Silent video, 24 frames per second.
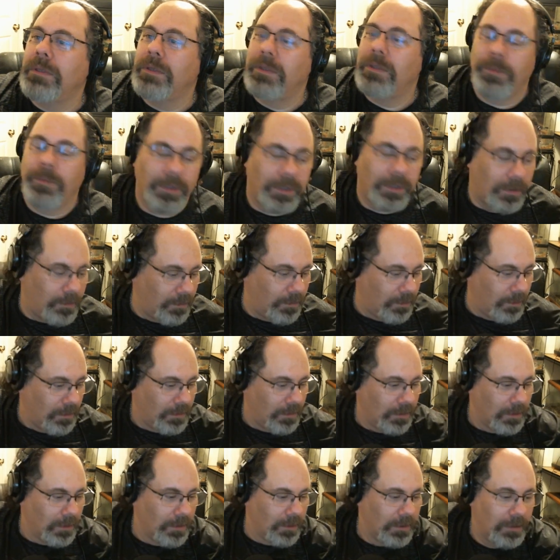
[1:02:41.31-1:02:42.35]
There we go.
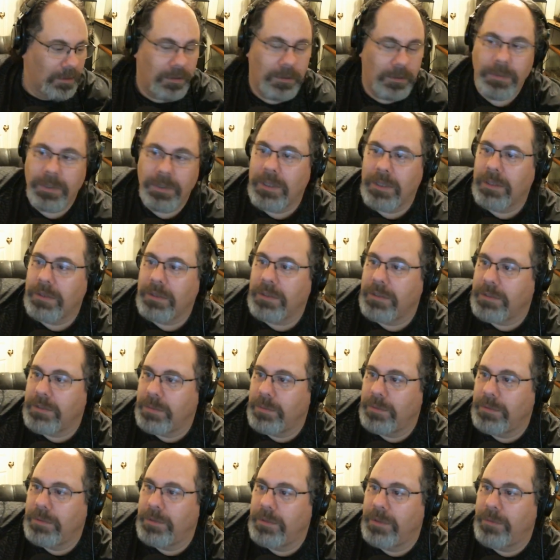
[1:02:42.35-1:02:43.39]
Let me get this
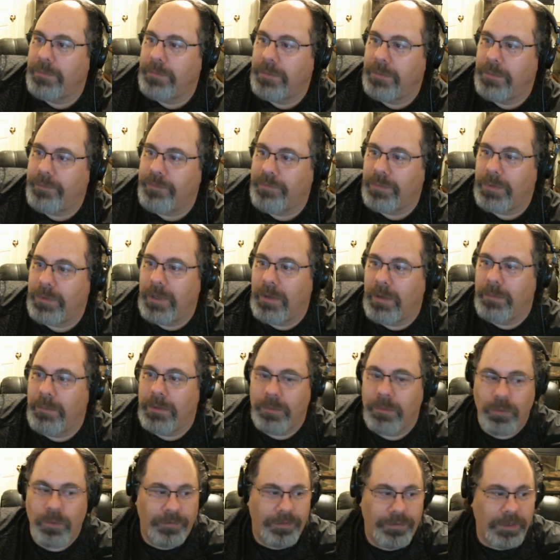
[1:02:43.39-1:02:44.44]
one up. I'm going
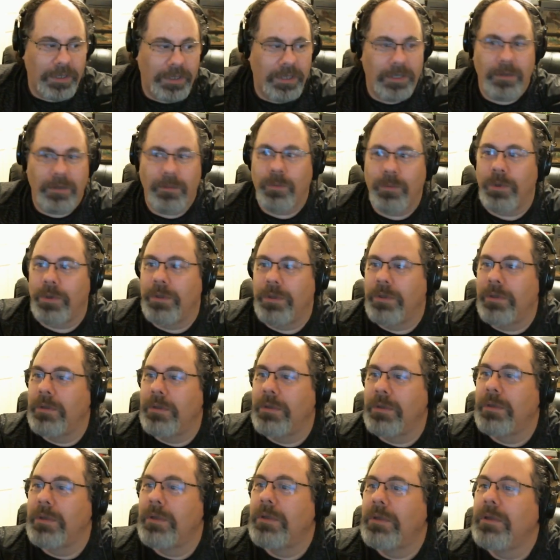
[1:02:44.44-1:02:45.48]
to move the camera.
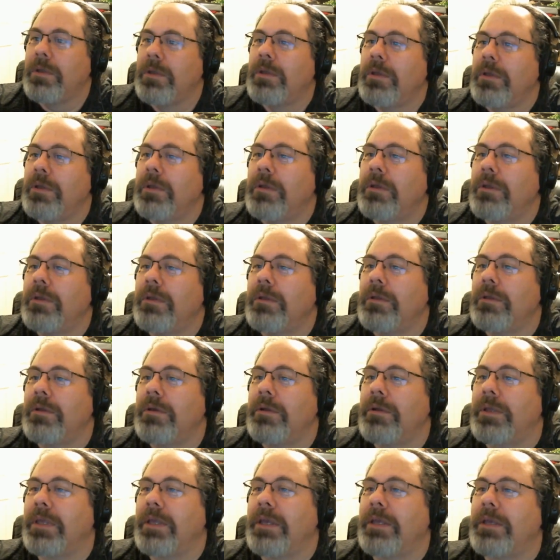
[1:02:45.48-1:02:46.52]

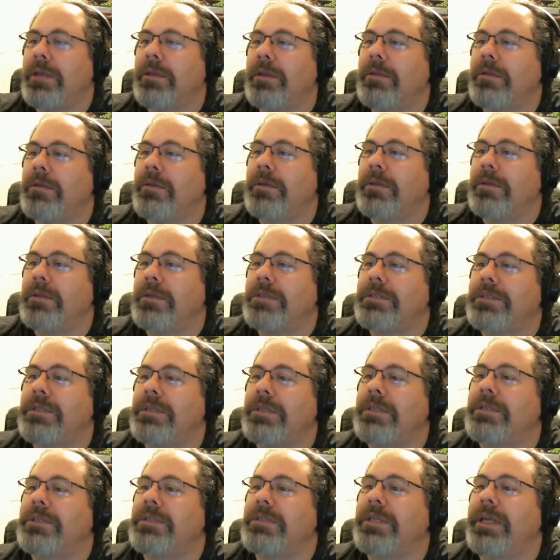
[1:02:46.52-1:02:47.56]
Okay, you can see
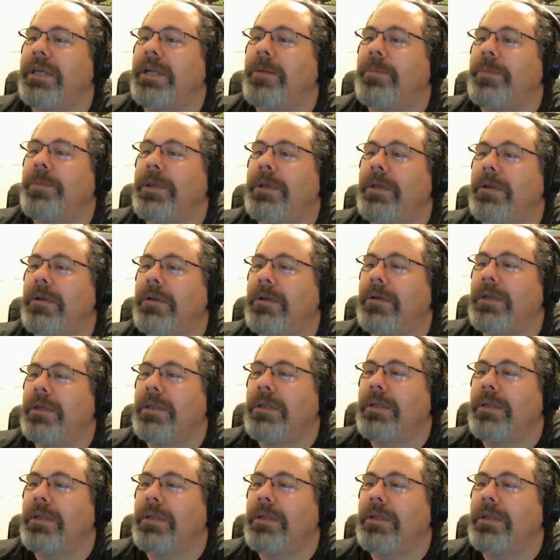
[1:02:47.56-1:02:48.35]
the setup here.